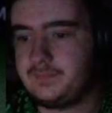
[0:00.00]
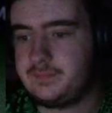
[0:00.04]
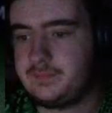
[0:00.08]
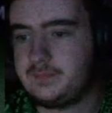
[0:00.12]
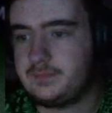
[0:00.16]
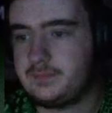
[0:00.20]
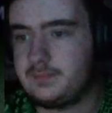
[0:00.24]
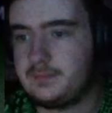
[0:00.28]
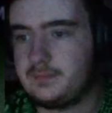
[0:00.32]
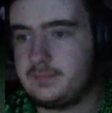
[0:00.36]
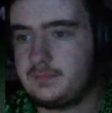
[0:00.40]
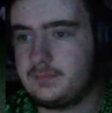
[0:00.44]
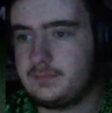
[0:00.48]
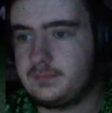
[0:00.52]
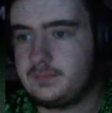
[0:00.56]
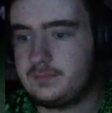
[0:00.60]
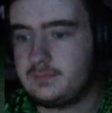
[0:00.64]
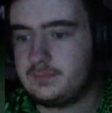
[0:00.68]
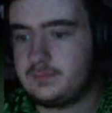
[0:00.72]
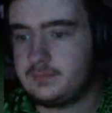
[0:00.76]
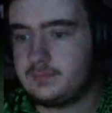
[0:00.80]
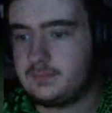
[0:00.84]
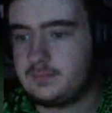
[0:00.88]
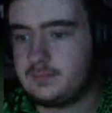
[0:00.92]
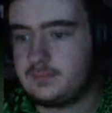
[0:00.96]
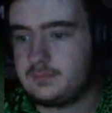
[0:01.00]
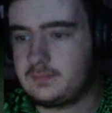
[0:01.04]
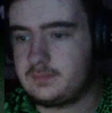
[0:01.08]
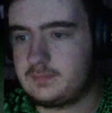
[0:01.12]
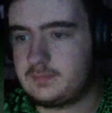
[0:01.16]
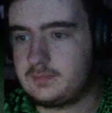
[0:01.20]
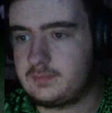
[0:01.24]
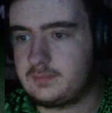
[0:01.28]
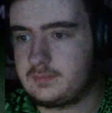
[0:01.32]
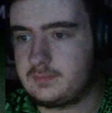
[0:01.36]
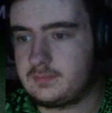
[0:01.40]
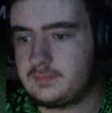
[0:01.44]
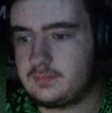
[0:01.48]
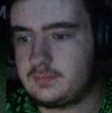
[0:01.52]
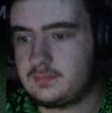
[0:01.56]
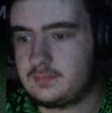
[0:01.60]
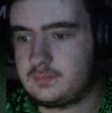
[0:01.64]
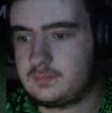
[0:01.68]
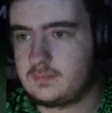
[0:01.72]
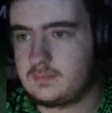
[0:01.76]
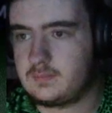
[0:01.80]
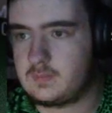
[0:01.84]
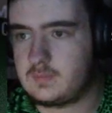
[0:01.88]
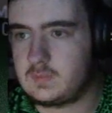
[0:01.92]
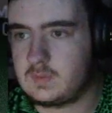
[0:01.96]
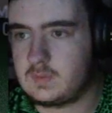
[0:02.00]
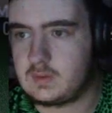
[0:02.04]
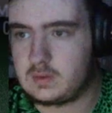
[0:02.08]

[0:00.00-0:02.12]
No one is speaking in this clip.